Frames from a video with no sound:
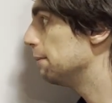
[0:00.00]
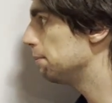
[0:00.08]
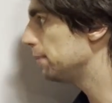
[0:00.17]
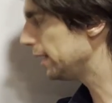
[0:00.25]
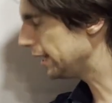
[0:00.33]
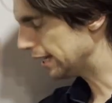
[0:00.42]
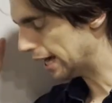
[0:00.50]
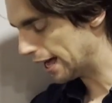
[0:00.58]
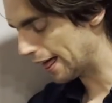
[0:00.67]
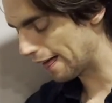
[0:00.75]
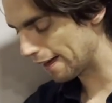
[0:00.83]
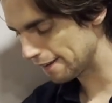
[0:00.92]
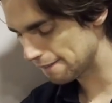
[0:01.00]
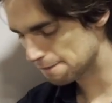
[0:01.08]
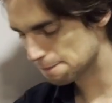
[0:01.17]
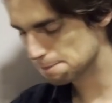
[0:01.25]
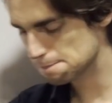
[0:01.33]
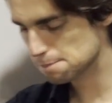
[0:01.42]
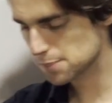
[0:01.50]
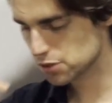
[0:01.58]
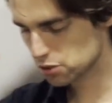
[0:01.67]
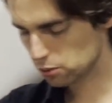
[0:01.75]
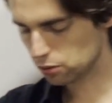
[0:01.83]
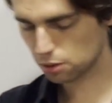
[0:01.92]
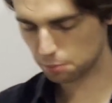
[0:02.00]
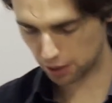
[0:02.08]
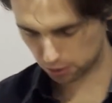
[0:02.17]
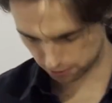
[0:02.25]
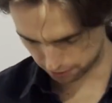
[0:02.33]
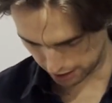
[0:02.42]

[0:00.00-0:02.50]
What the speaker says: pi is 2 to the power of